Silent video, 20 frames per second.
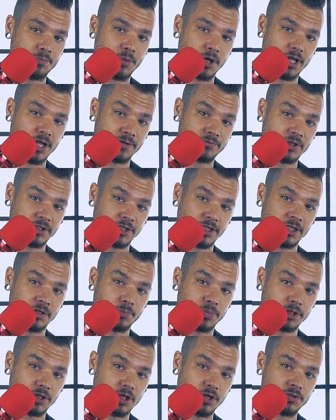I'll have the link
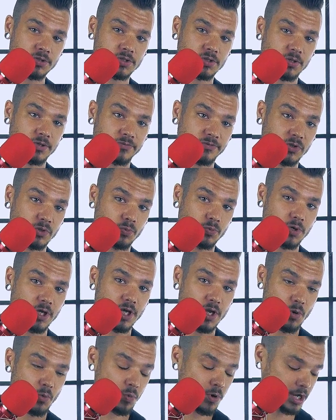below, so if you
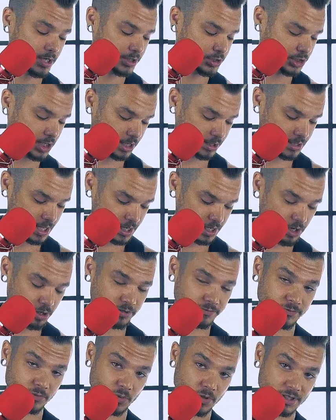want to check that out,
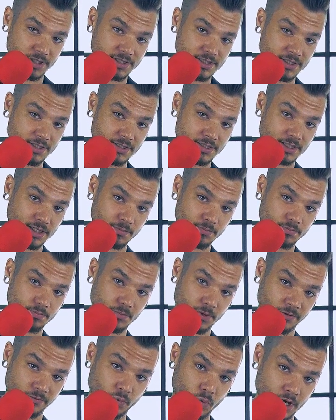if you want to see
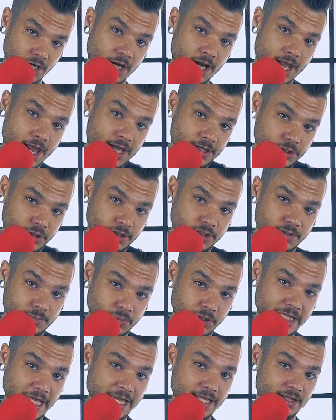some of what I actually
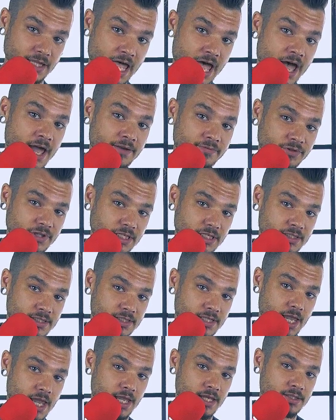play live these
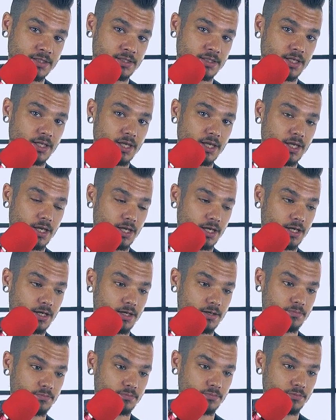days,
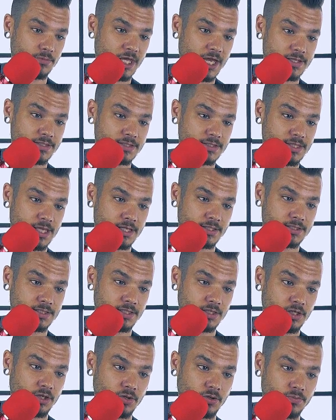that's
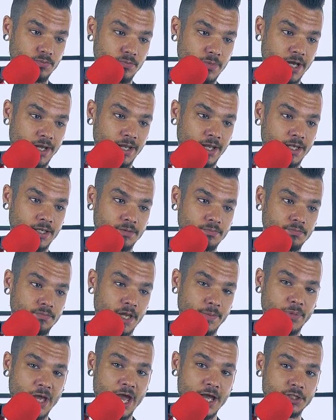you know, my
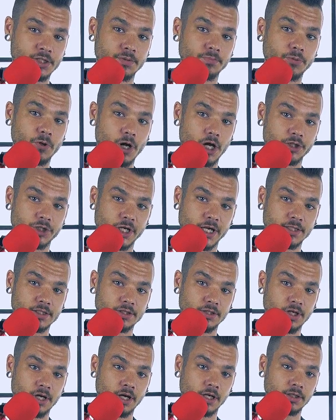passion project,
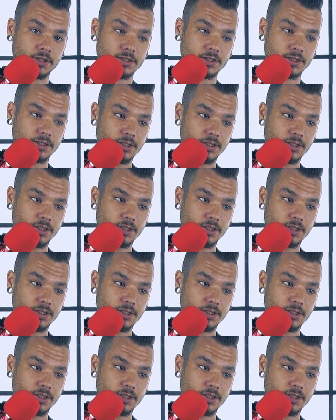not,